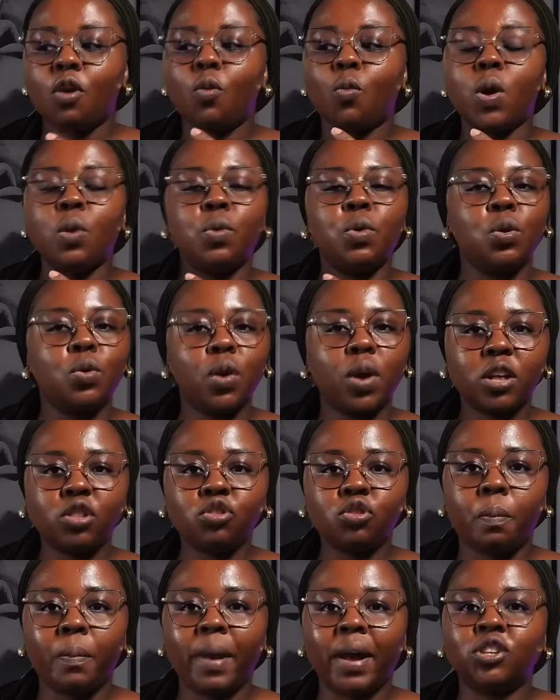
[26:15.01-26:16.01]
where we look
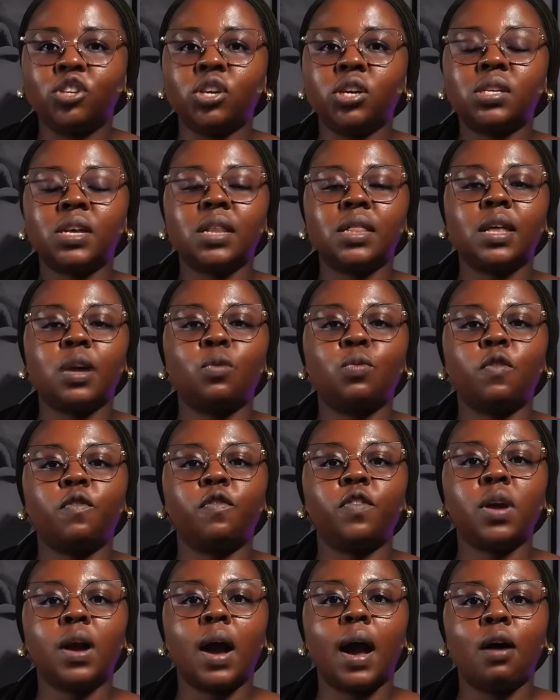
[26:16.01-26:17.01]
at your budget and then we
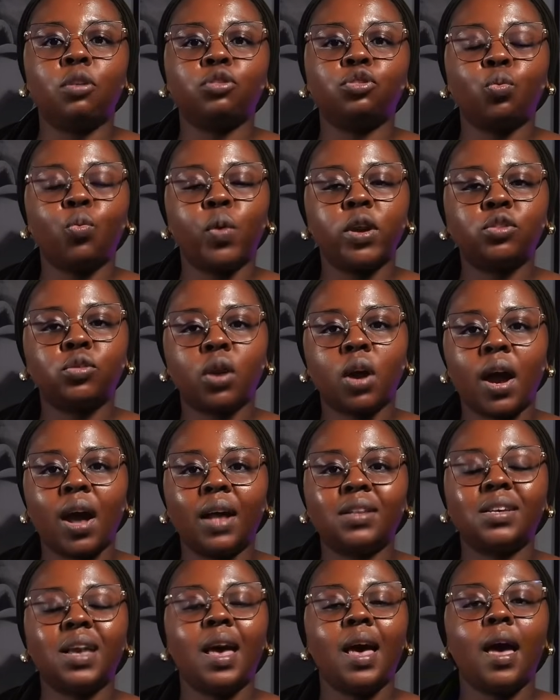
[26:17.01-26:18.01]
figure out where to
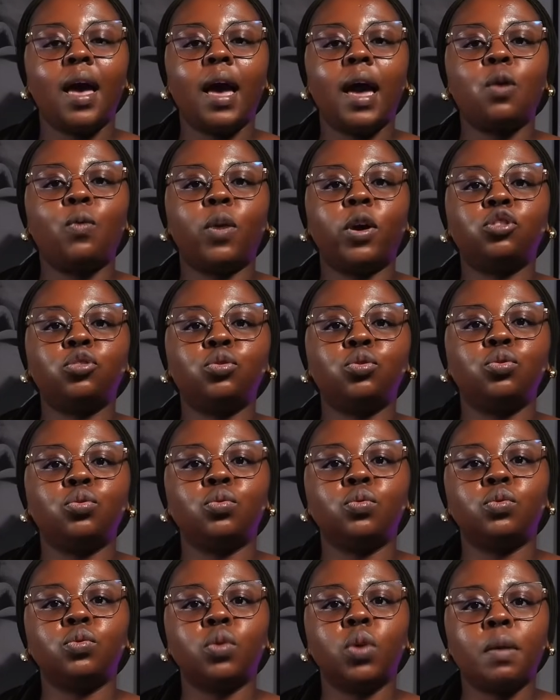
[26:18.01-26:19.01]
cut and what to
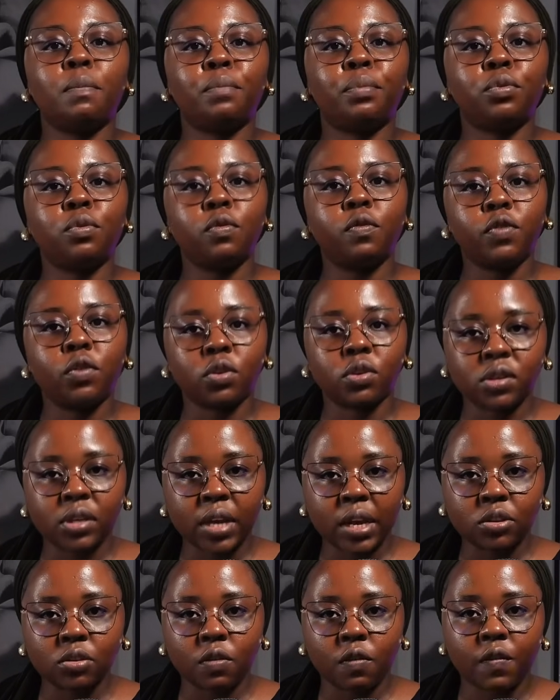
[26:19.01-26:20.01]
do to improve your
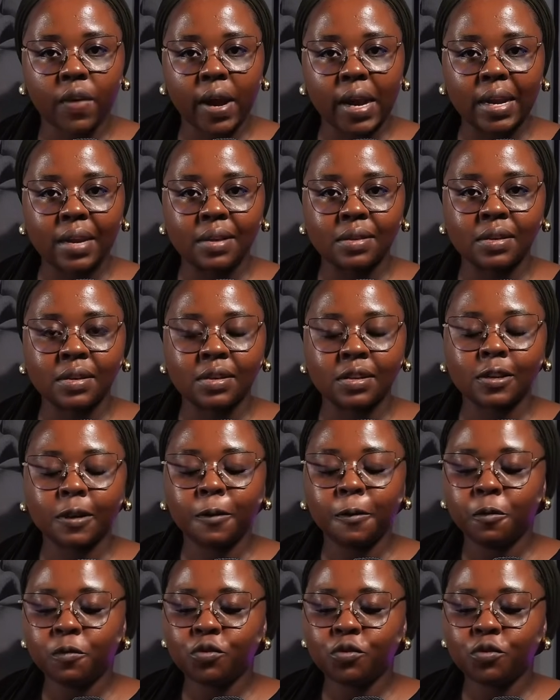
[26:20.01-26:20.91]
state of finances.